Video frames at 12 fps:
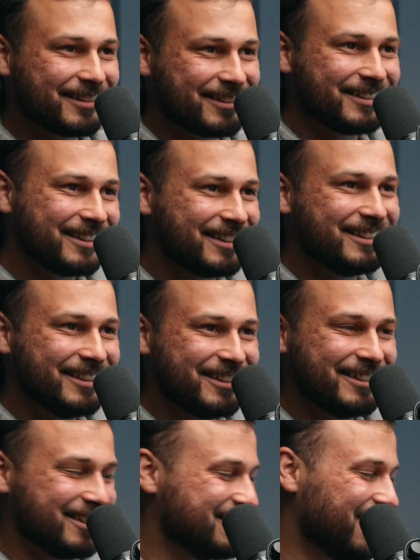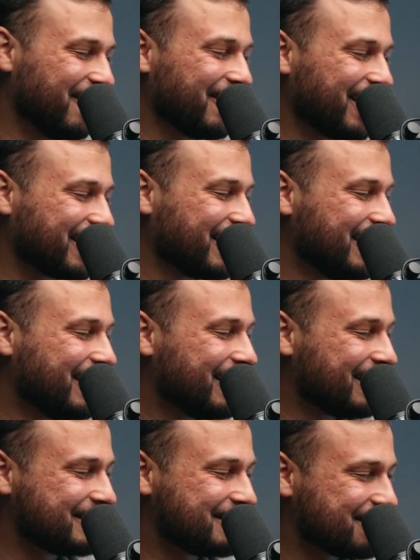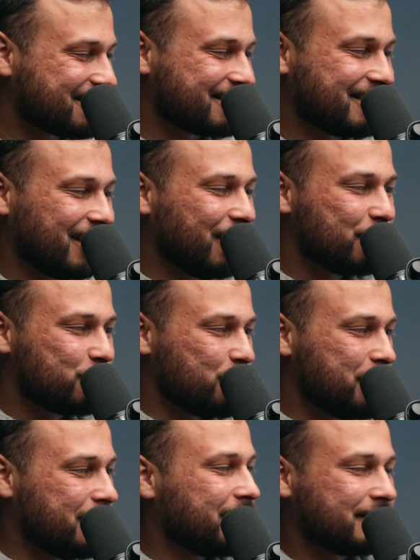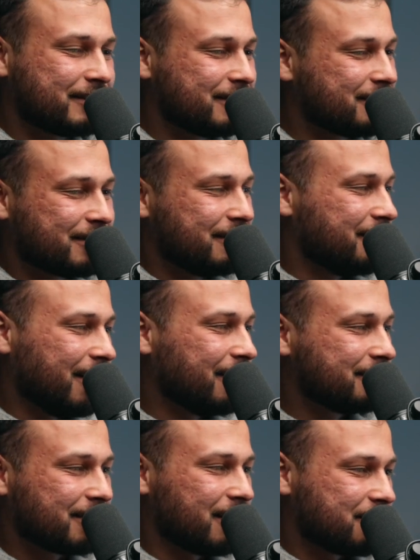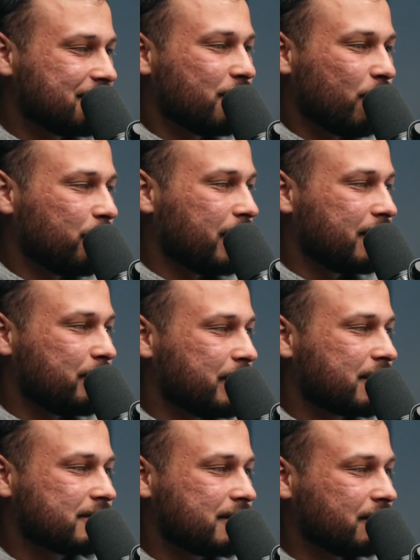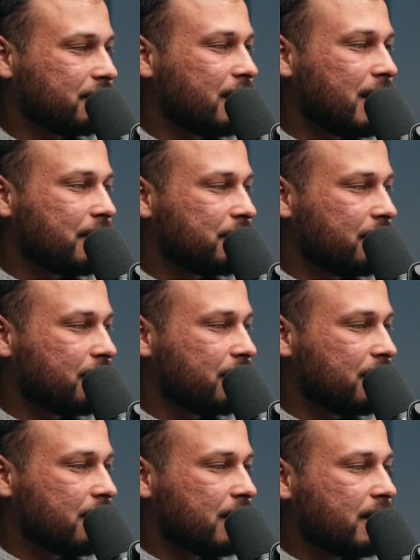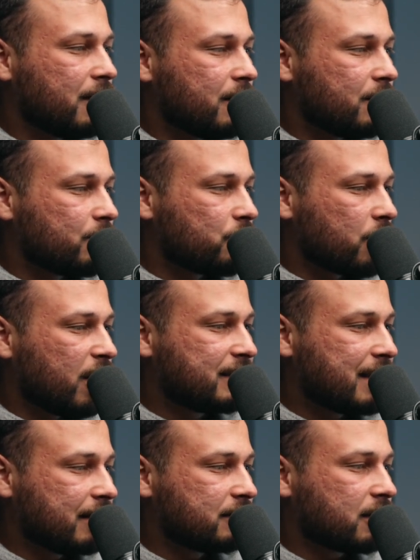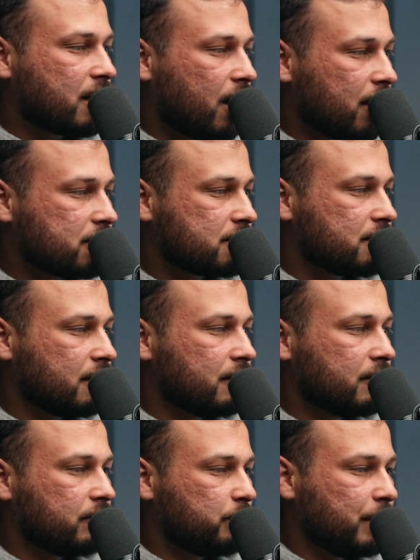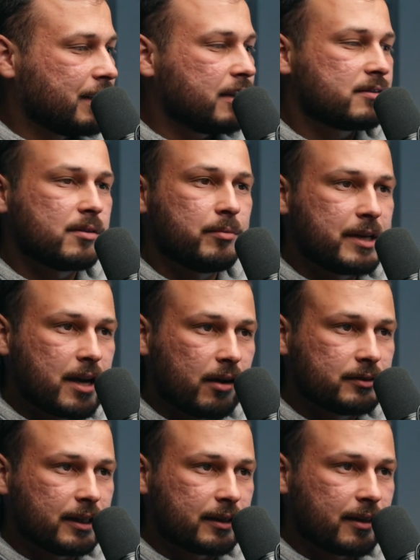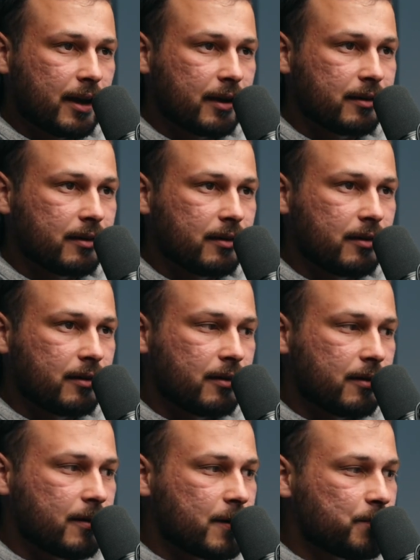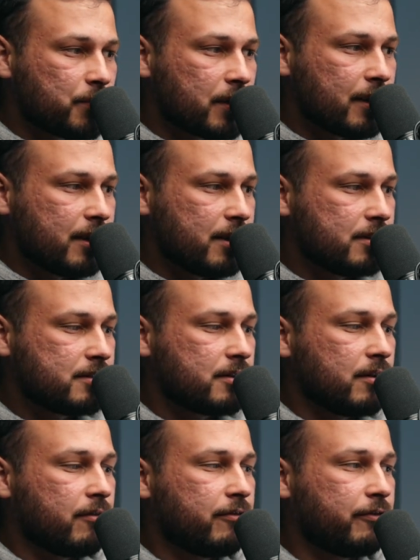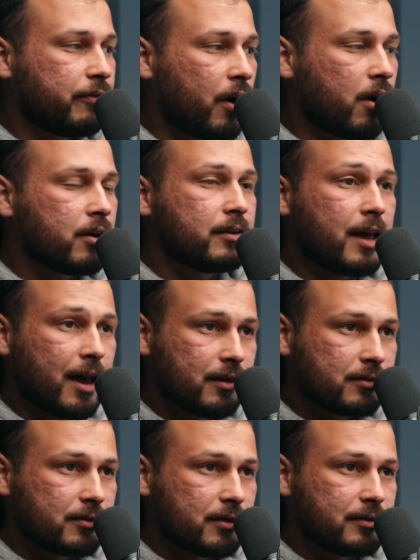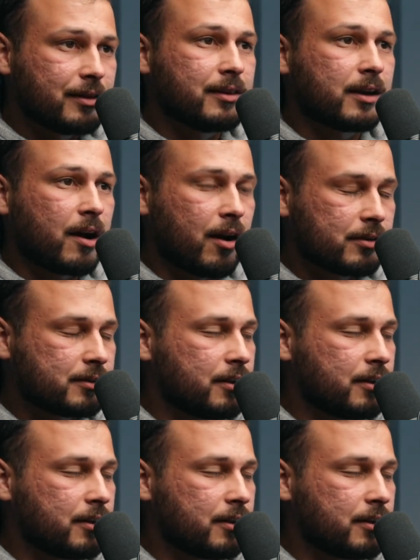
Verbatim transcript: Yeah. you know, like that's just to me that's just an it's a, it's a no-brainer because the the again, the cost of bringing somebody on like that is far less than the cost